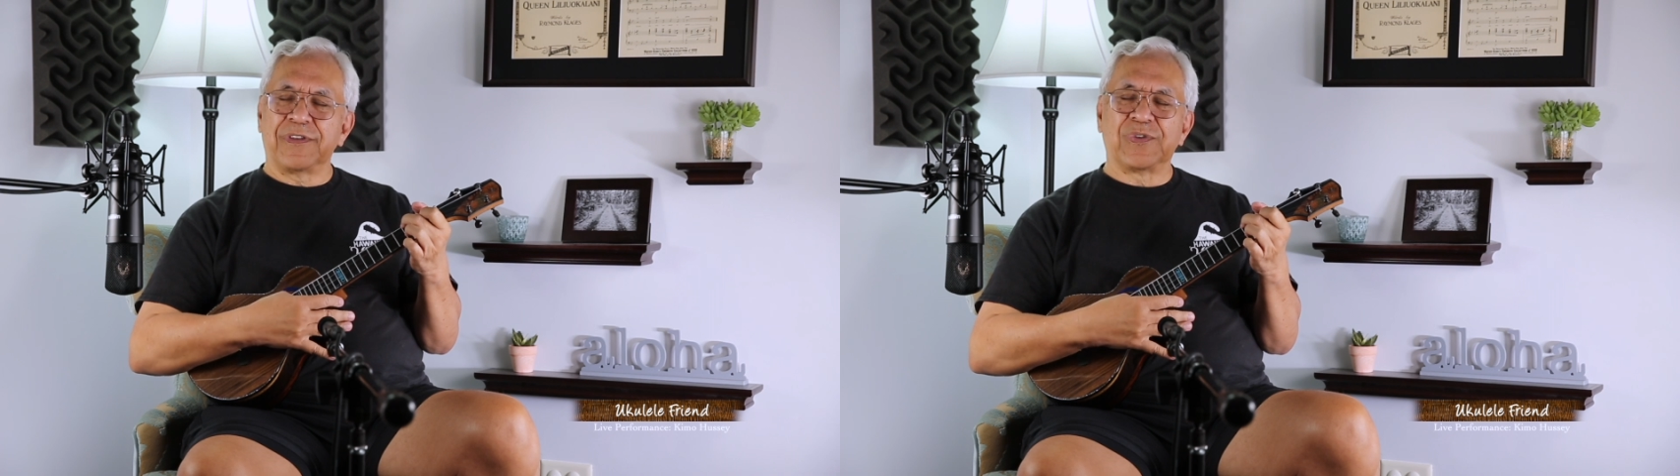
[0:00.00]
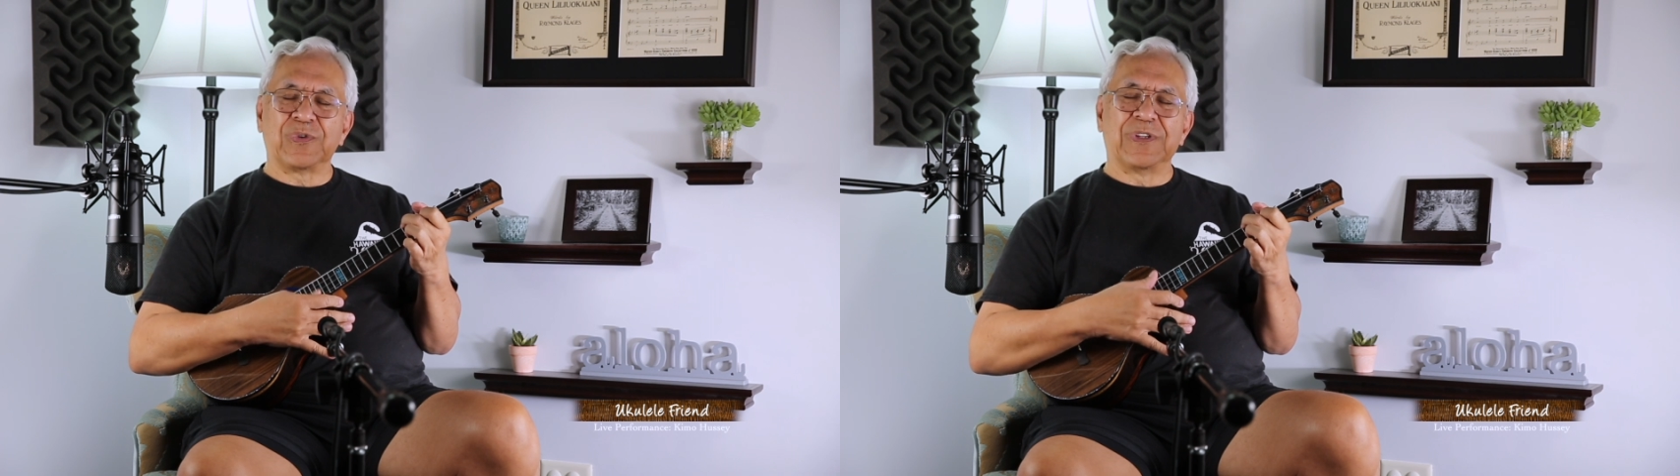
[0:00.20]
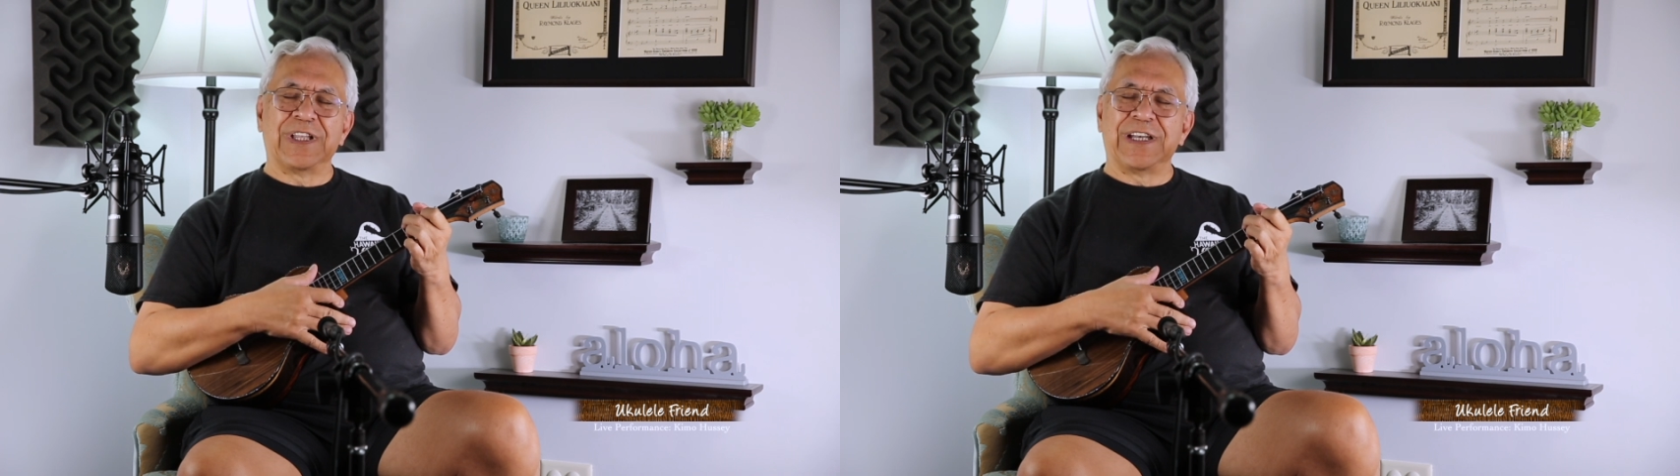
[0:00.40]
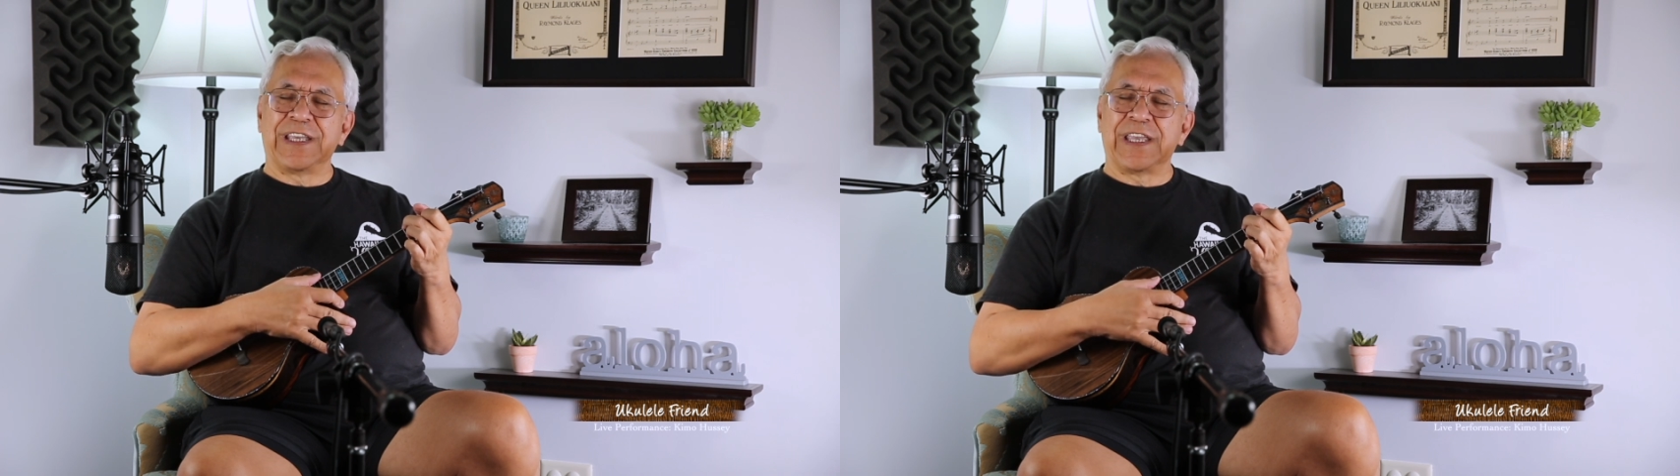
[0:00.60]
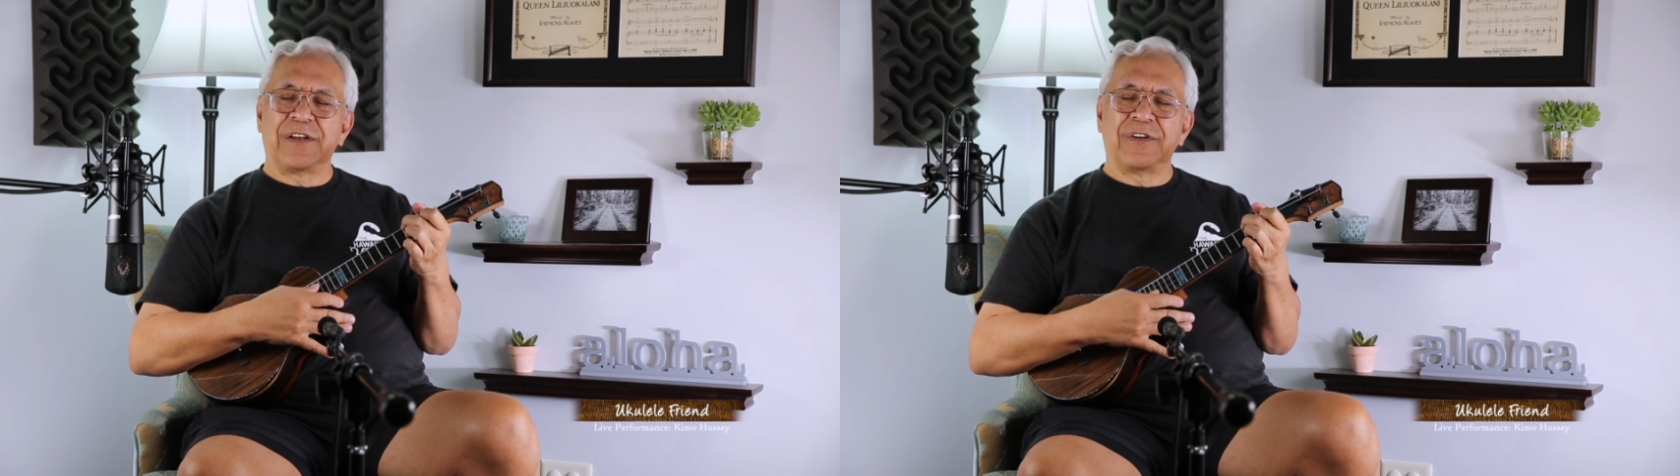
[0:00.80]
this
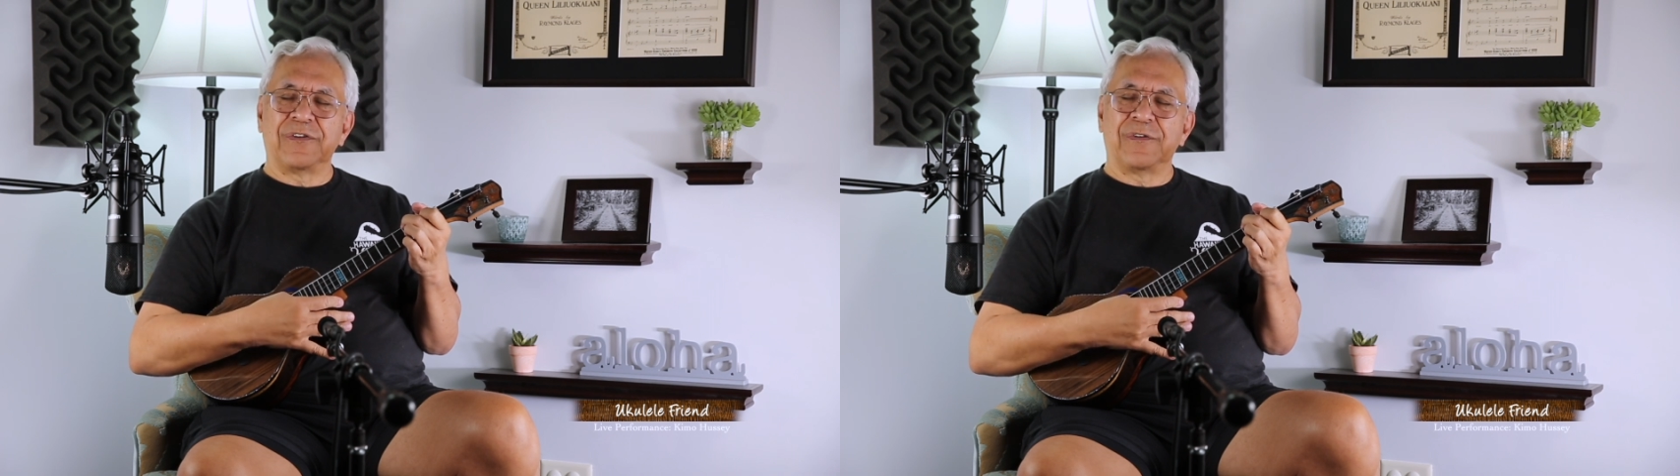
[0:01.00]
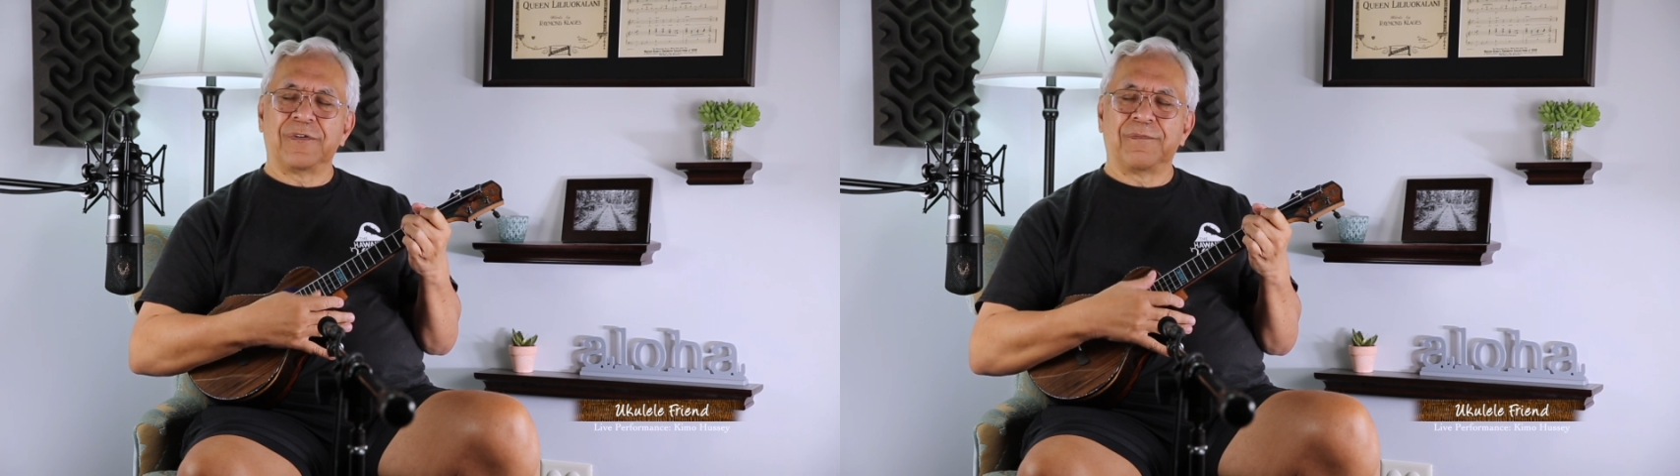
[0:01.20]
ukulele can do.